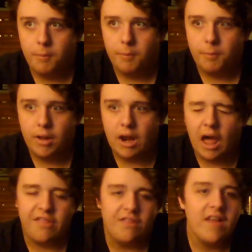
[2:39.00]
But I
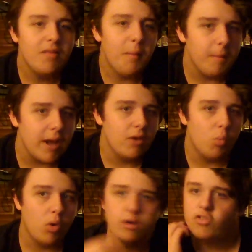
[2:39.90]
think the main
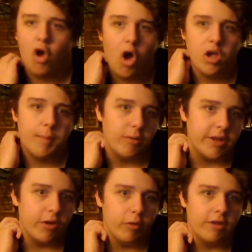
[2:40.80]
one to talk about
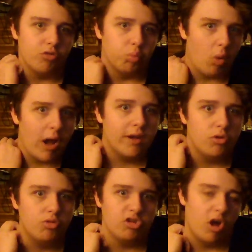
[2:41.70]
here is Ryan
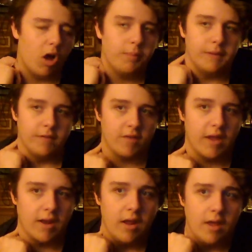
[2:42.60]
Nugent-Hopkins,
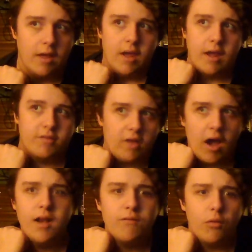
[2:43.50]
and it's
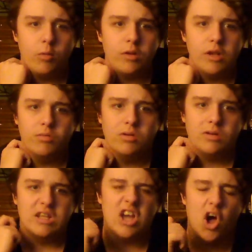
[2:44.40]
kind of a really,
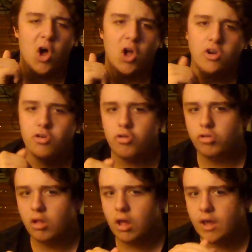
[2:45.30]
really
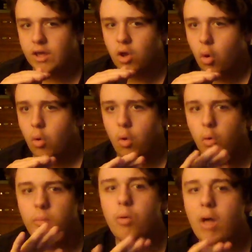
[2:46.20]
underlying,
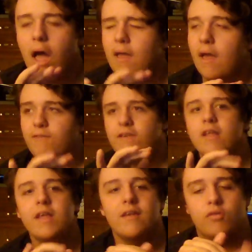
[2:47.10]
almost, I feel
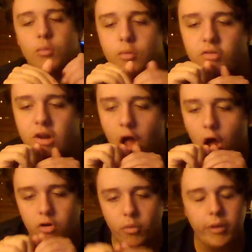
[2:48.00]
like it's almost an
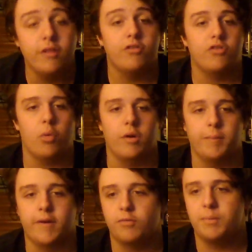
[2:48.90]
underrated story
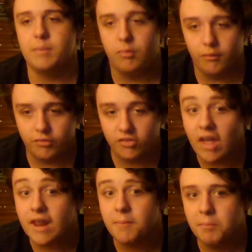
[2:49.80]
because people have said
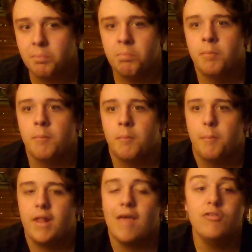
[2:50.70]
it, but
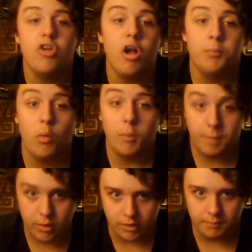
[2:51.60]
I haven't talked more
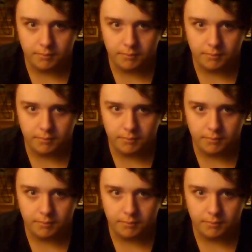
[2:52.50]
about it.